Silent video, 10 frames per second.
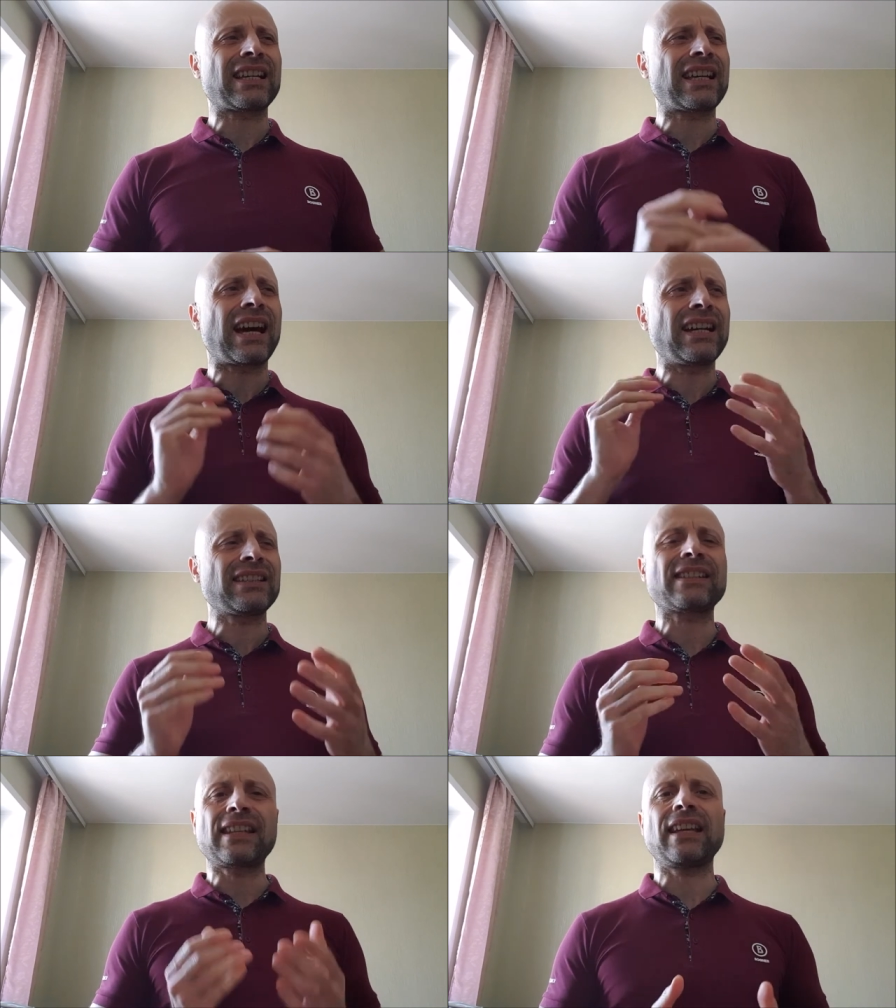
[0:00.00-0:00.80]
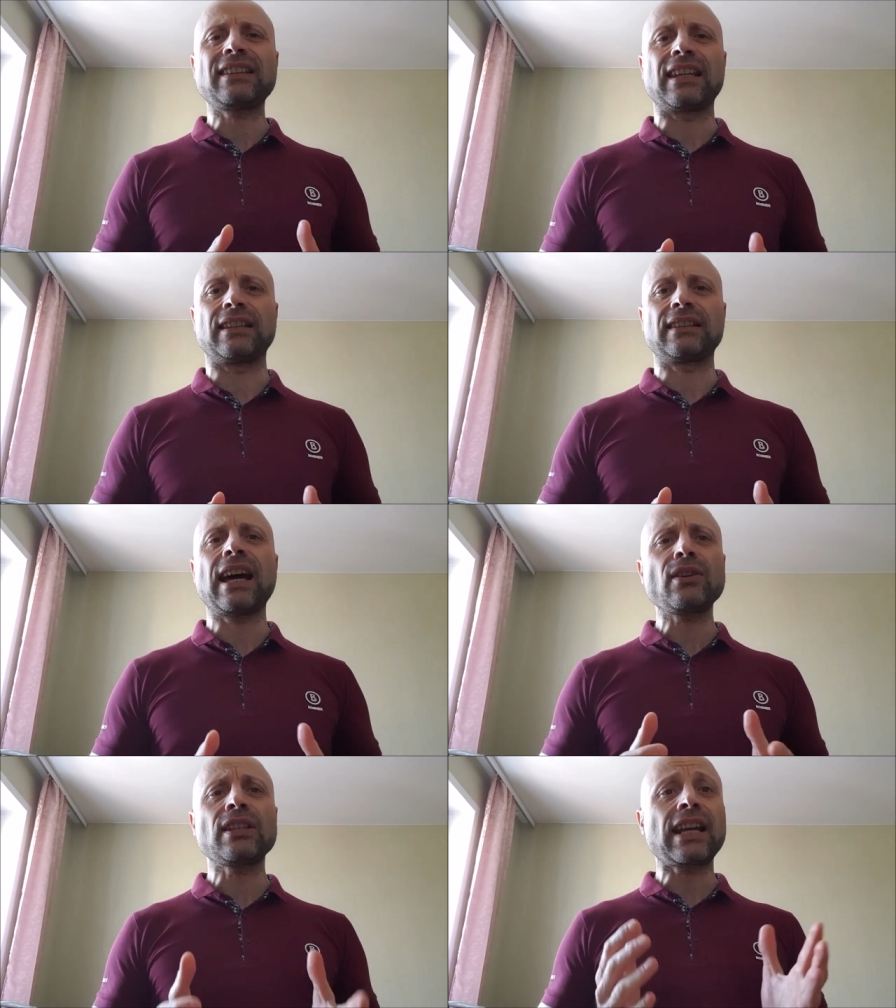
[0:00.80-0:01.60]
can't stand it.
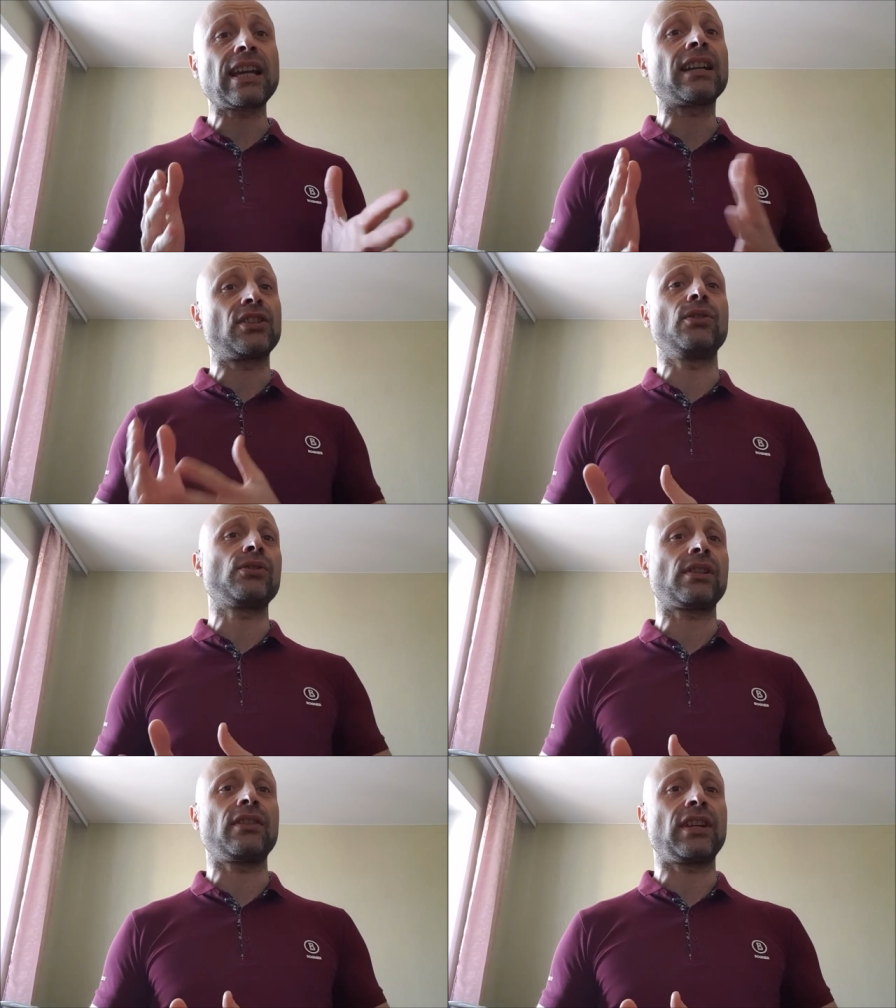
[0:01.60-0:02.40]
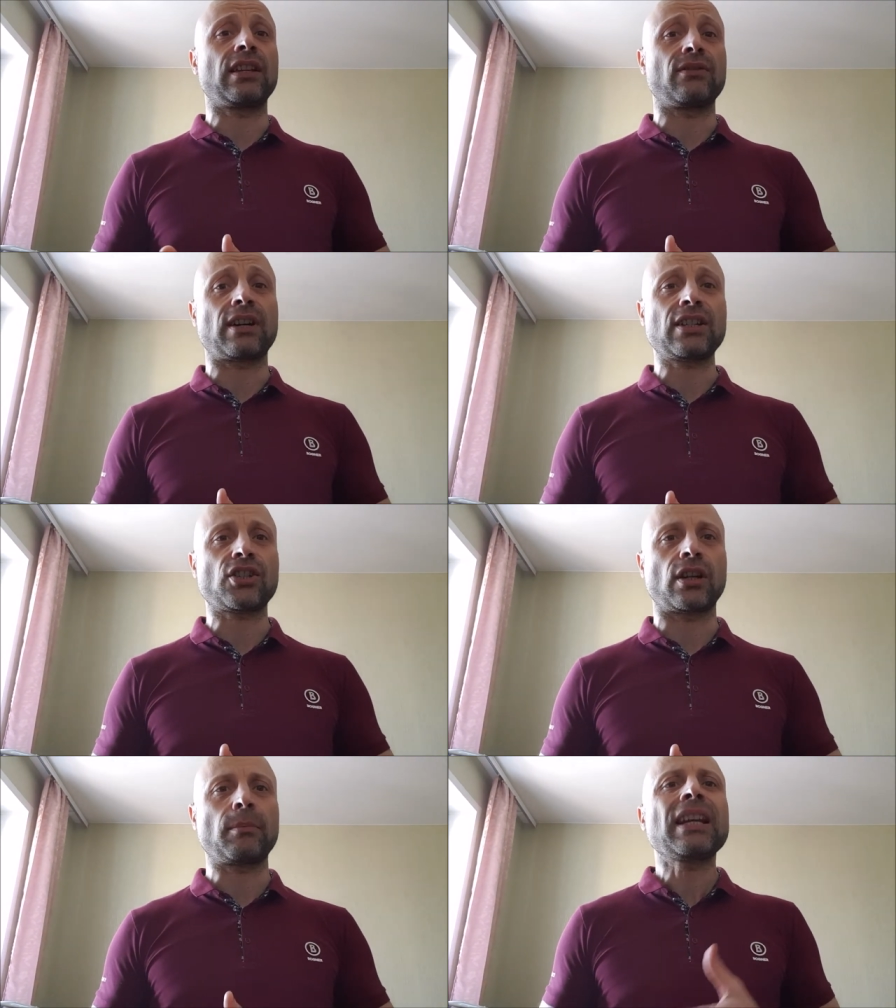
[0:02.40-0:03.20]
Now that I got used to living in
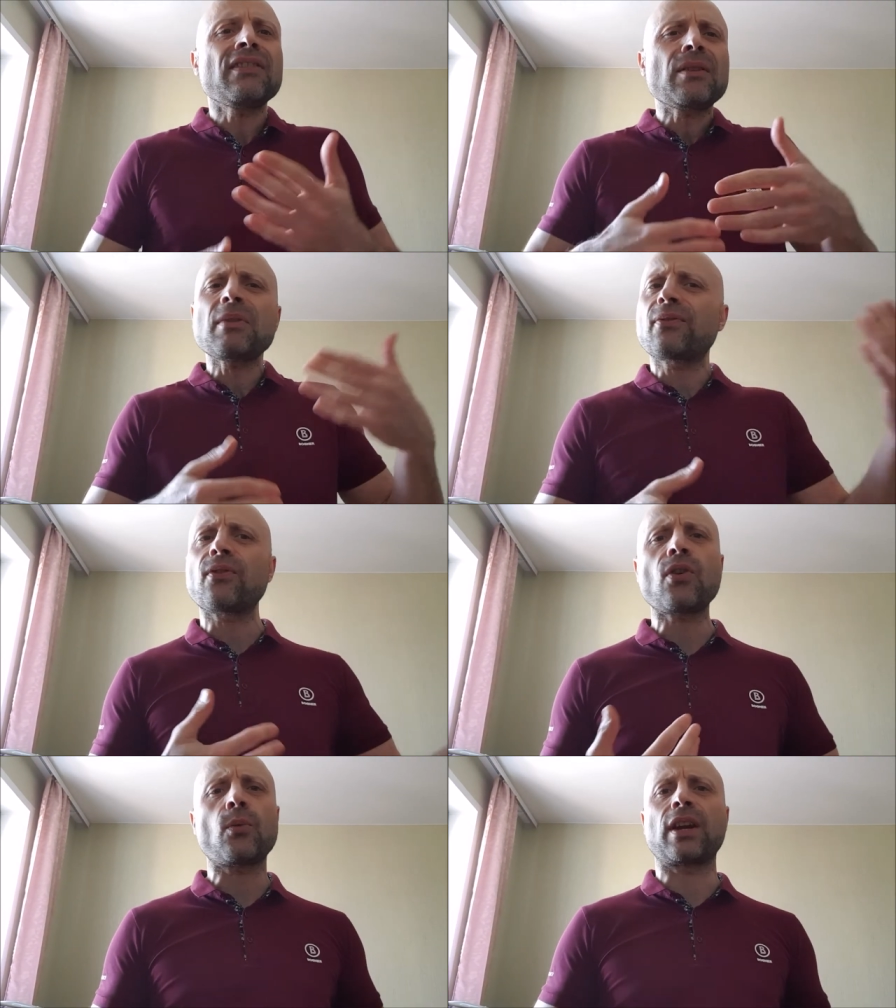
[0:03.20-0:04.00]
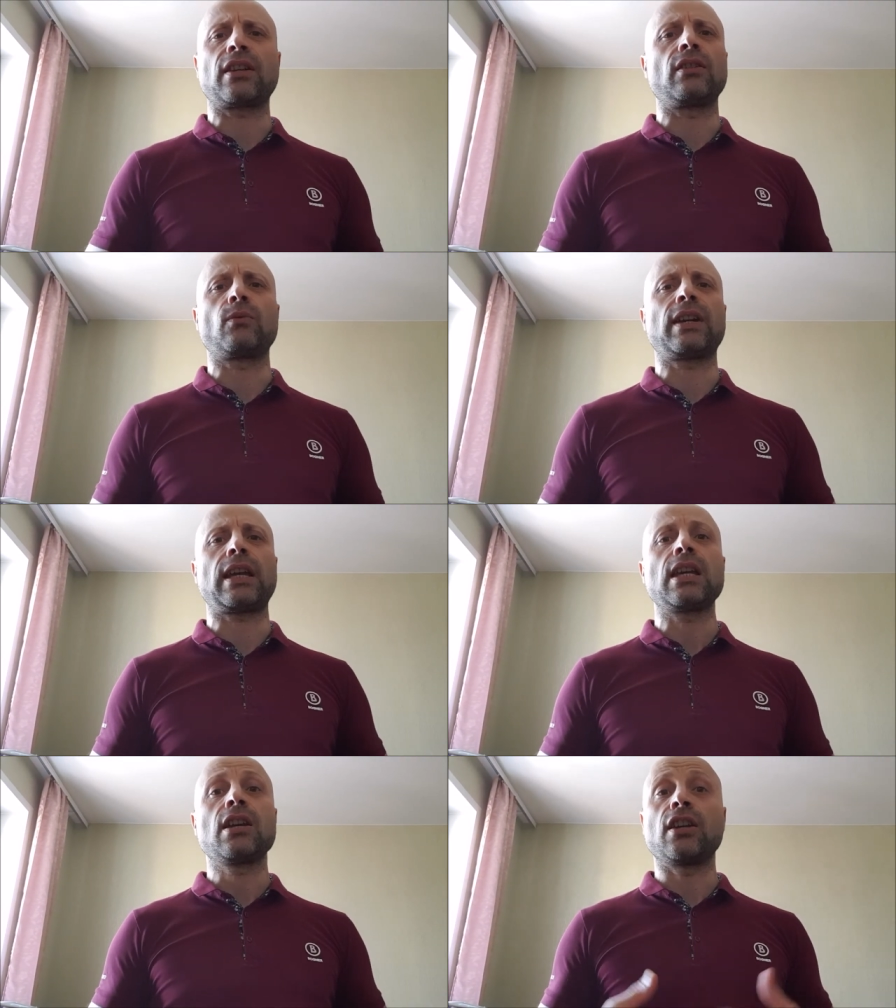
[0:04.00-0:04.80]
Russia, but even before when
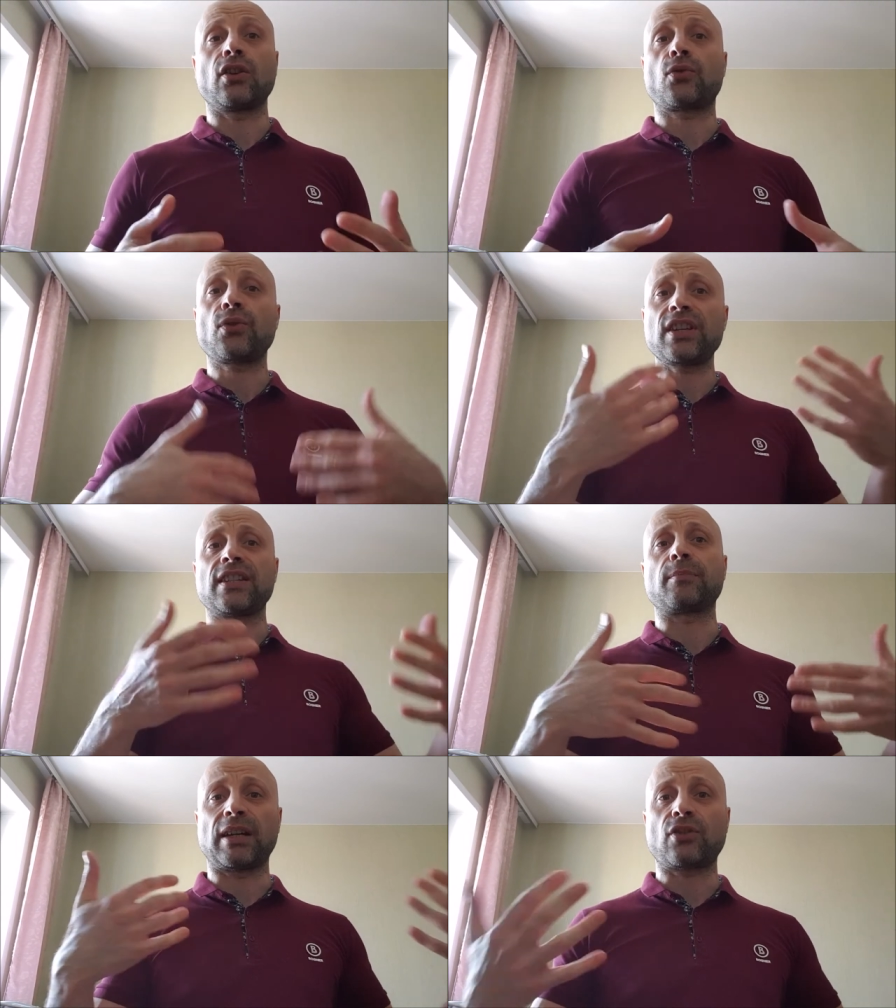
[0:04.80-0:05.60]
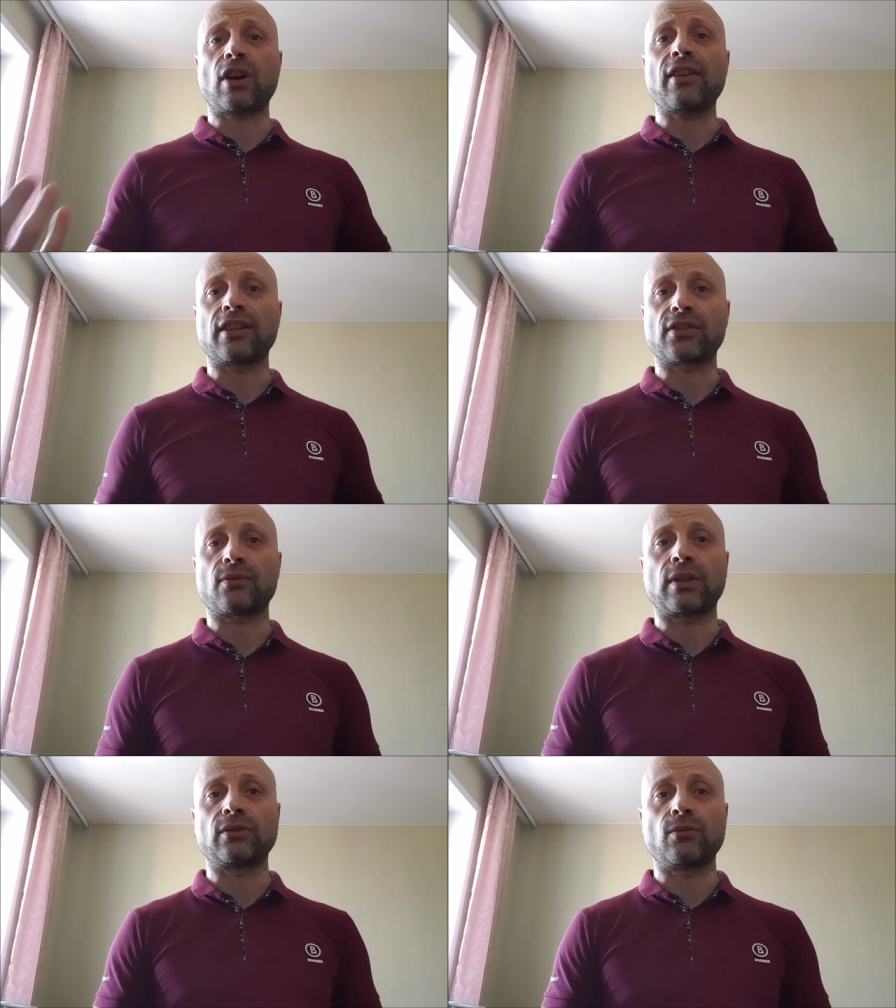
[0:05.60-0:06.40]
I increased my travels
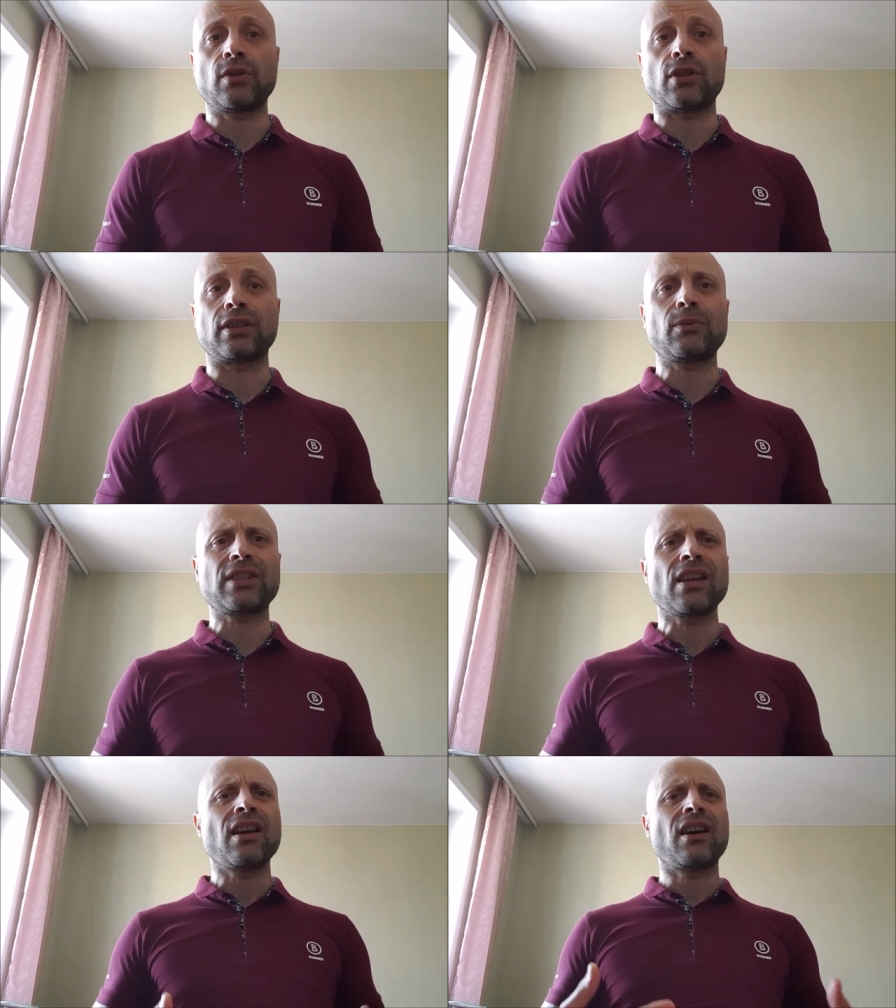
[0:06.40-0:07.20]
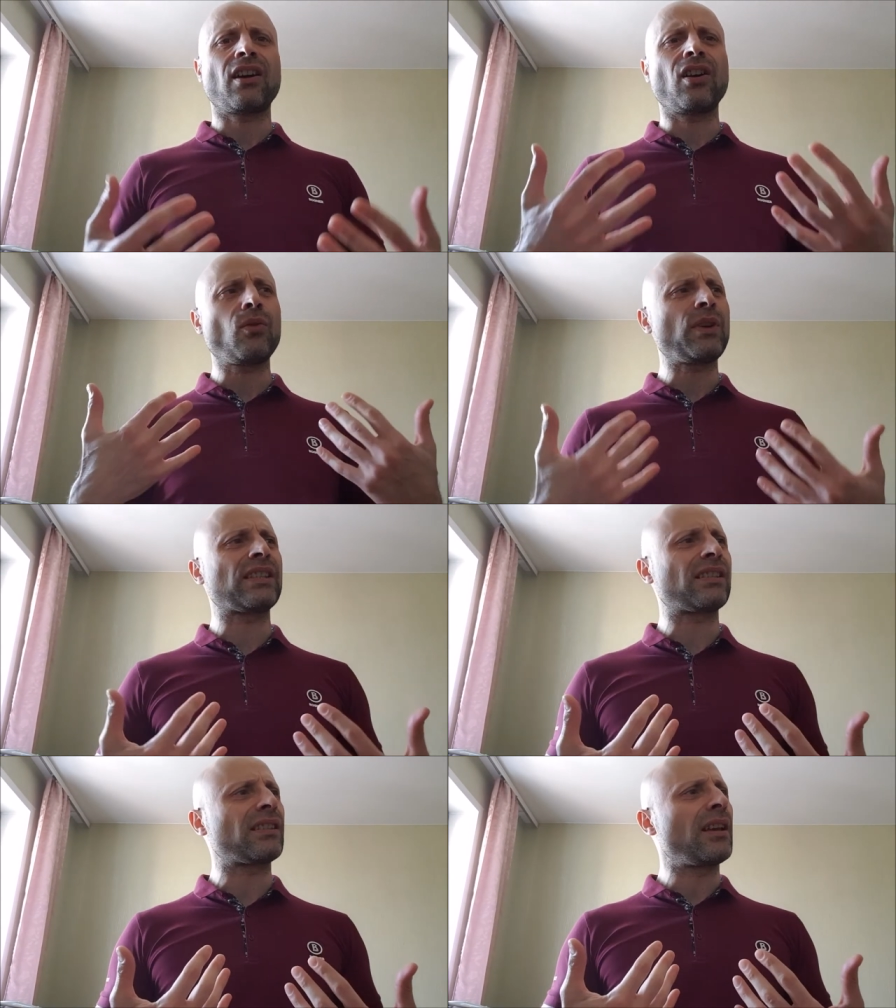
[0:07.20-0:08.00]
around the world, I was
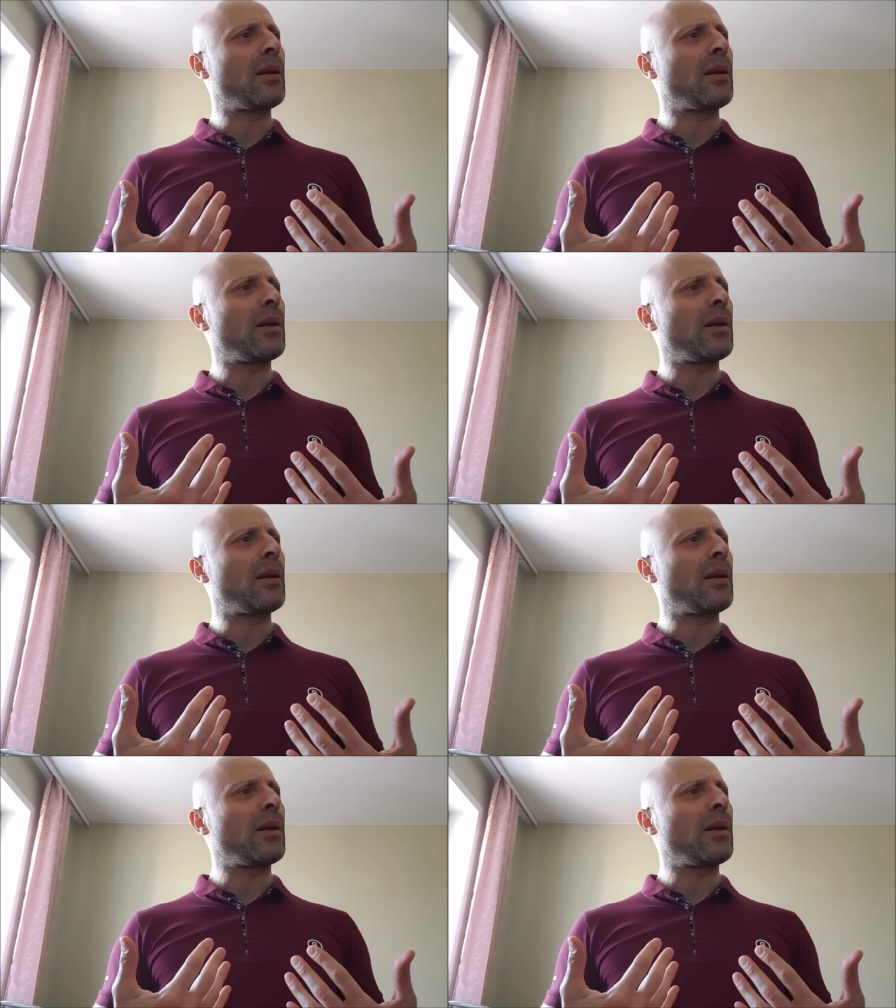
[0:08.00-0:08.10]
always